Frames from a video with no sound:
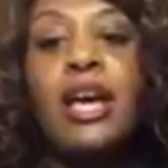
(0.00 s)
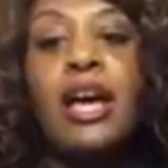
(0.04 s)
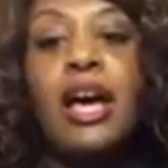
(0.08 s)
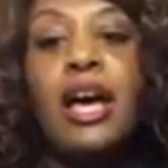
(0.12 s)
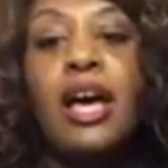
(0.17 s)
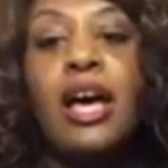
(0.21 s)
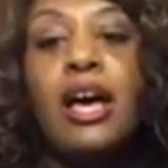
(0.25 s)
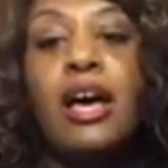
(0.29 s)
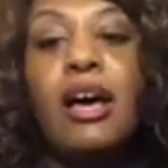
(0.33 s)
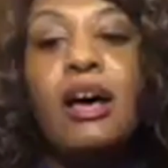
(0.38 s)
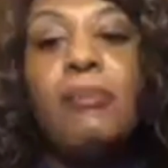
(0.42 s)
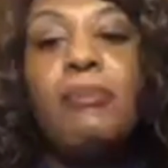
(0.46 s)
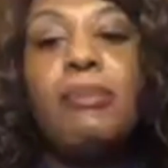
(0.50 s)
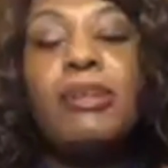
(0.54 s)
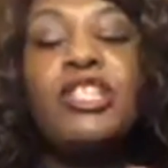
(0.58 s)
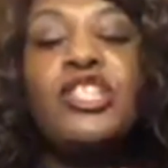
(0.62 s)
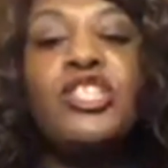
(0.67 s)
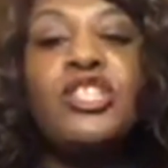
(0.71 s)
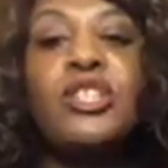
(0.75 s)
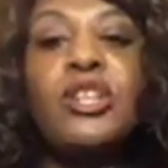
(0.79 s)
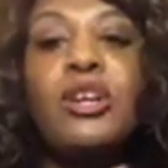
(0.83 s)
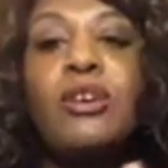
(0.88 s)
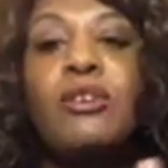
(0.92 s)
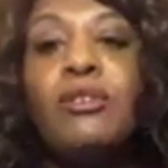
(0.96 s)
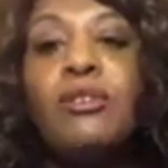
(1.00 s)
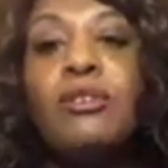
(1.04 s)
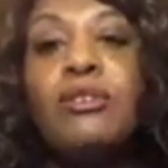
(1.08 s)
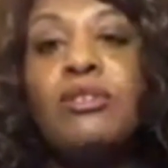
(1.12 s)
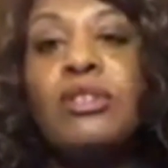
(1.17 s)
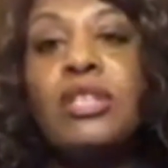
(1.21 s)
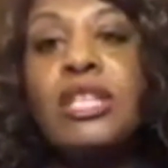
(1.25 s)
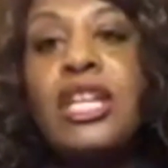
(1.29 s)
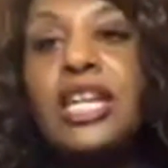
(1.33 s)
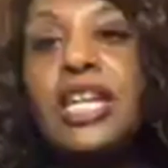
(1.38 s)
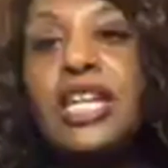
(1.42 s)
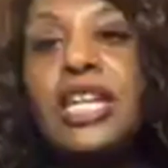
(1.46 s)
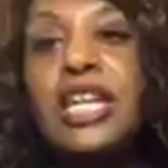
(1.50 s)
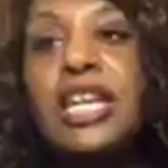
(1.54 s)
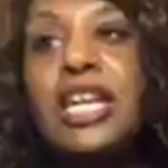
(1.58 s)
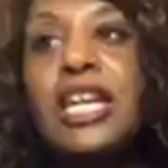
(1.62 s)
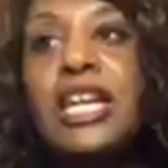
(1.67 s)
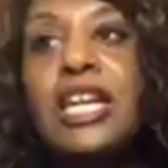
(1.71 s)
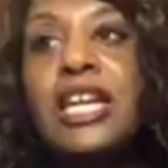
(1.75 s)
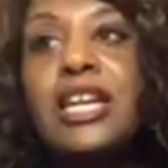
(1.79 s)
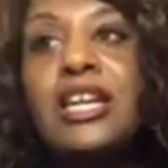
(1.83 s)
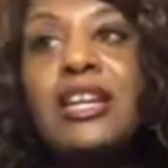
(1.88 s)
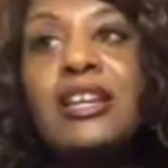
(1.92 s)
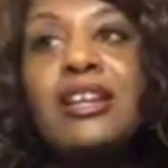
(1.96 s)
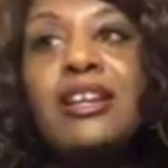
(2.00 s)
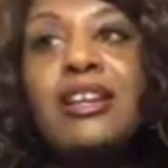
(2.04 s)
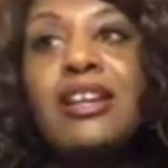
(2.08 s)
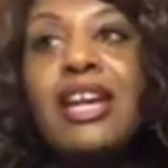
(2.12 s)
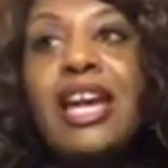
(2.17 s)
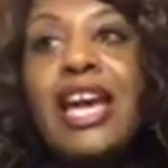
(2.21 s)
But, you know, Nene